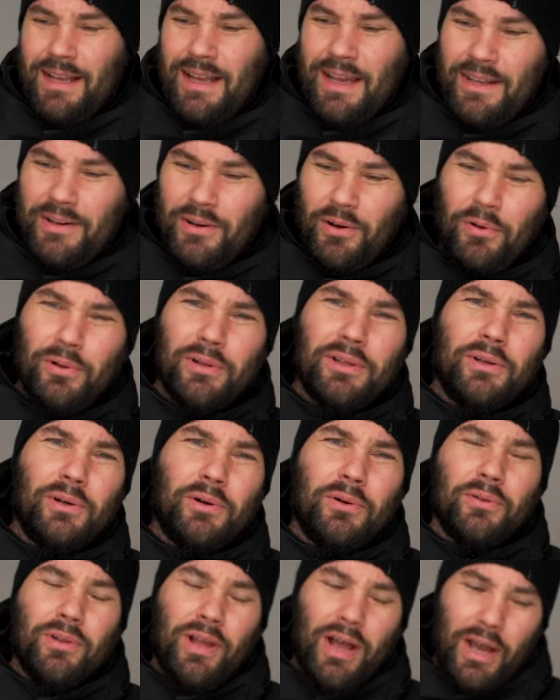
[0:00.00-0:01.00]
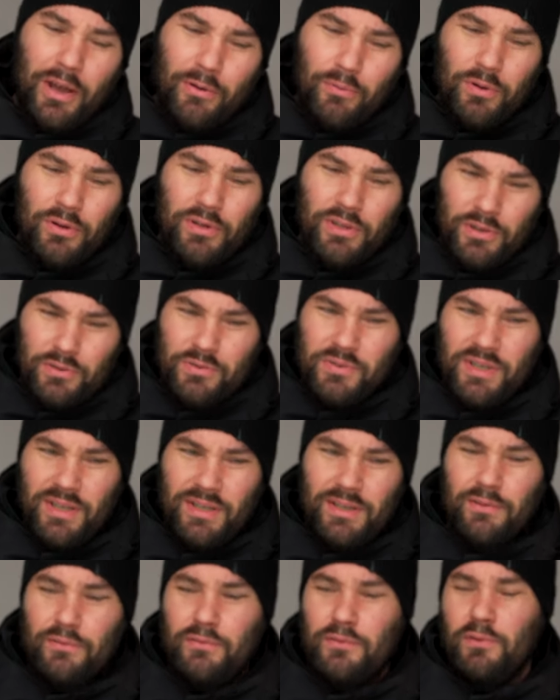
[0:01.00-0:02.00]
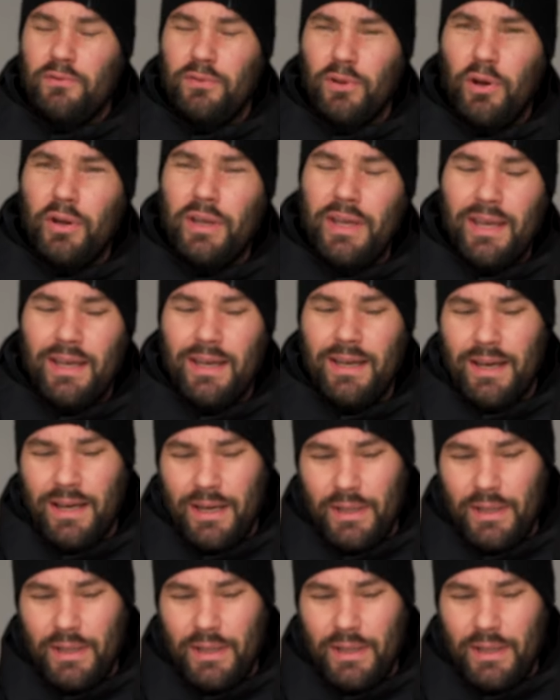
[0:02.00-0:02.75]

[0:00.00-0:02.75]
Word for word: And all in all, I would use it for vlogging.